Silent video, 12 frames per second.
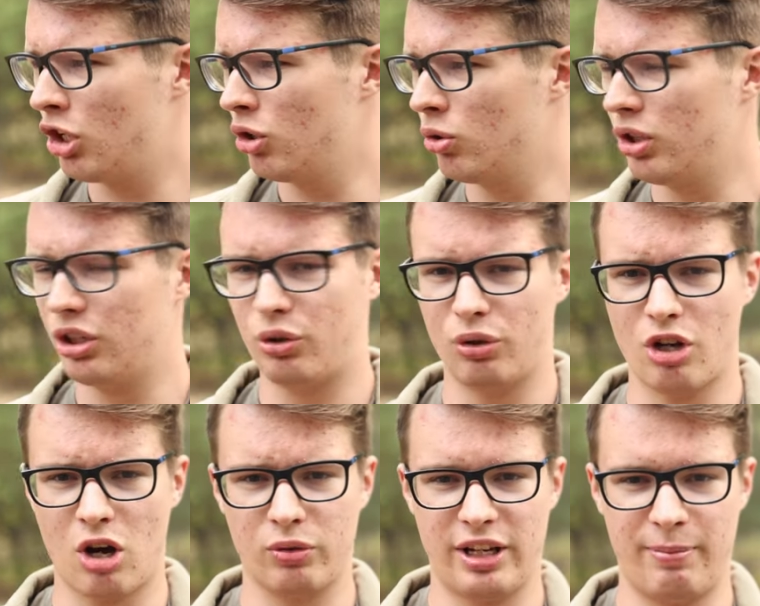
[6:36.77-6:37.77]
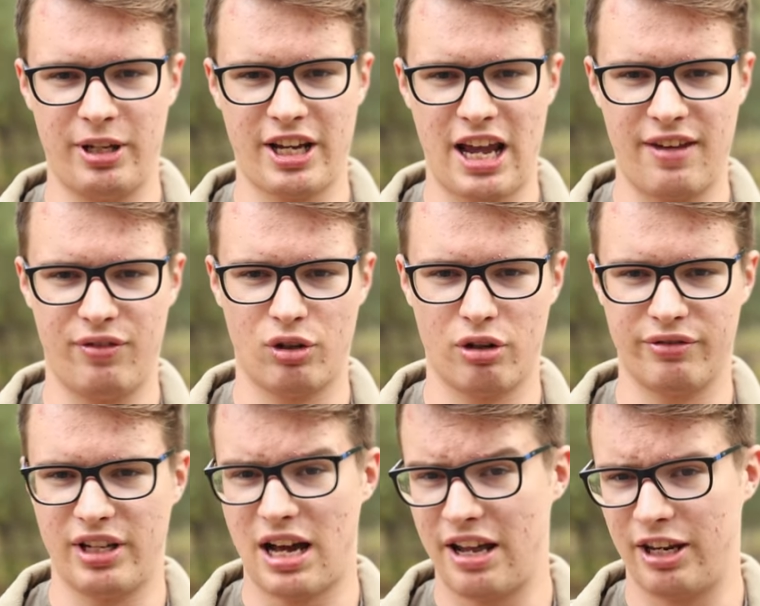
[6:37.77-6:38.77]
You need to know the behavior
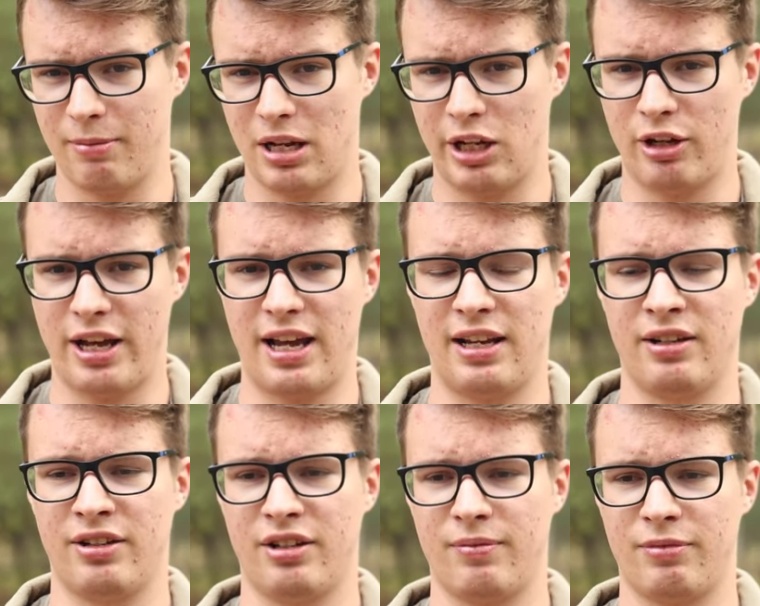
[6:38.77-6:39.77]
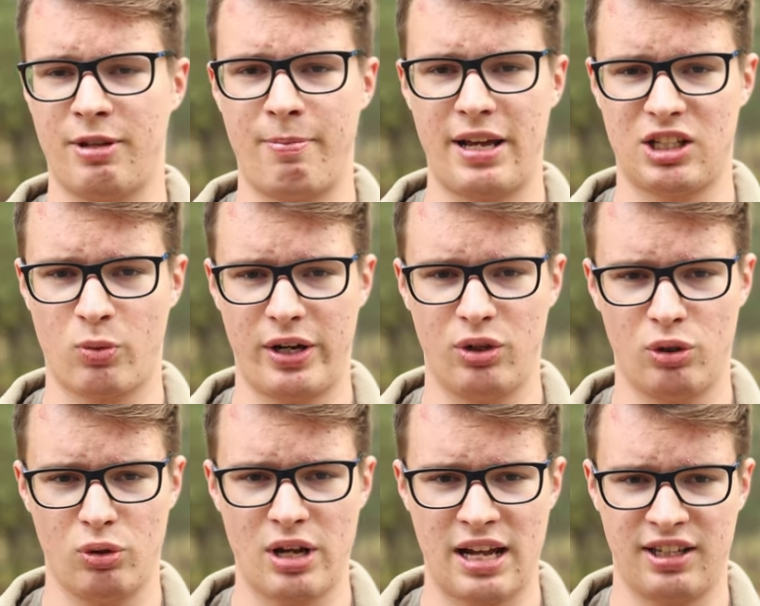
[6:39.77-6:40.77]
of the animal and the best way to
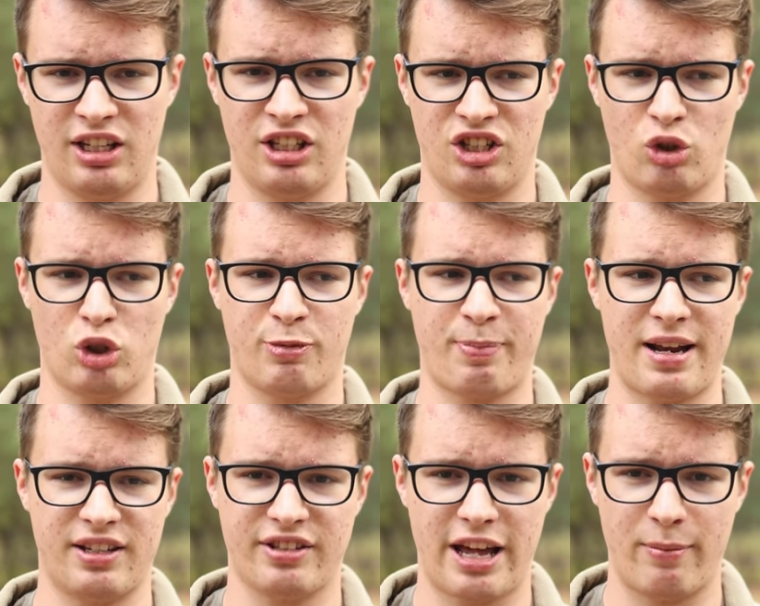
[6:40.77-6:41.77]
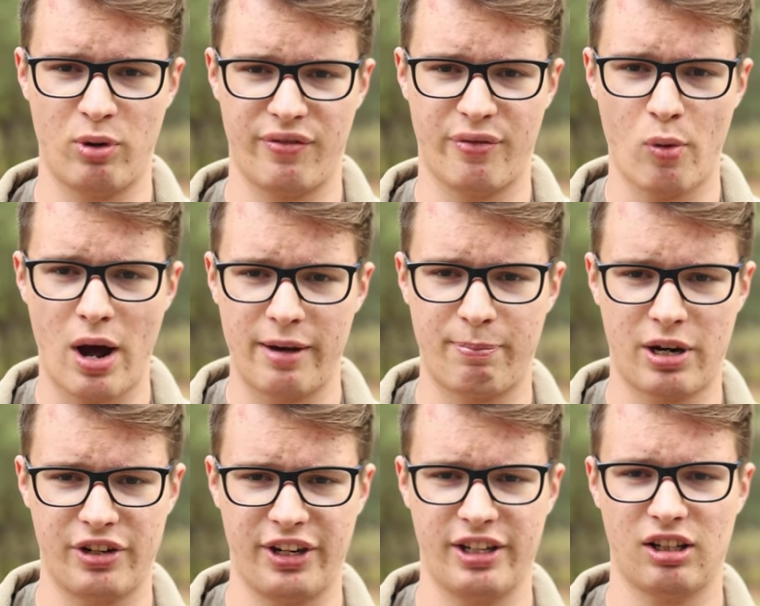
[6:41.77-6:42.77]
do that is to spend time with one
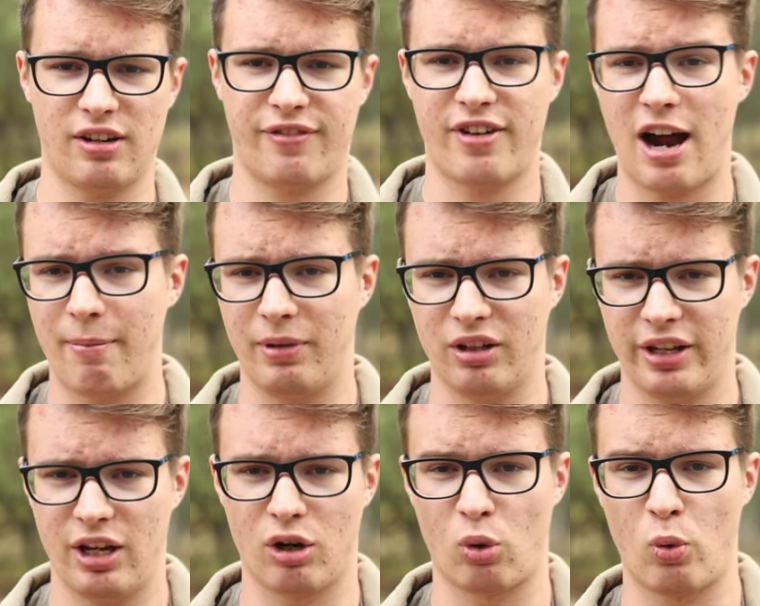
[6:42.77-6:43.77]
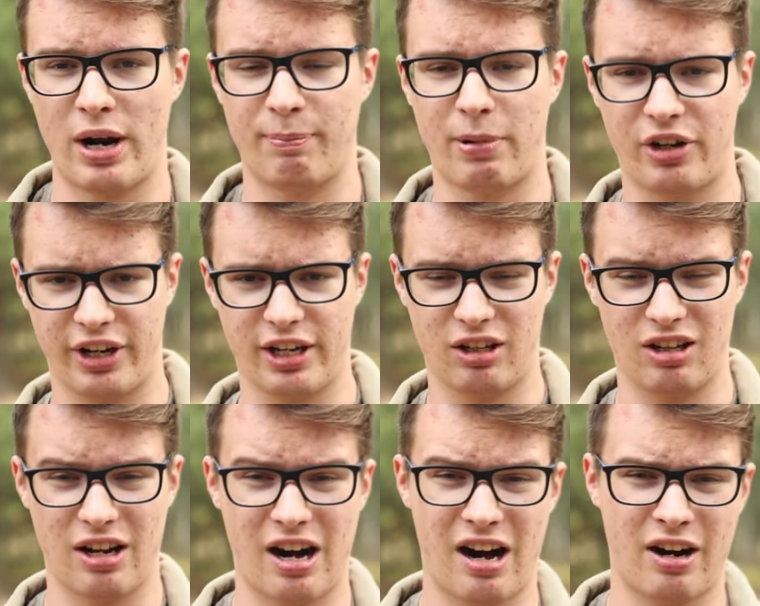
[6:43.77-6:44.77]
particular family or one particular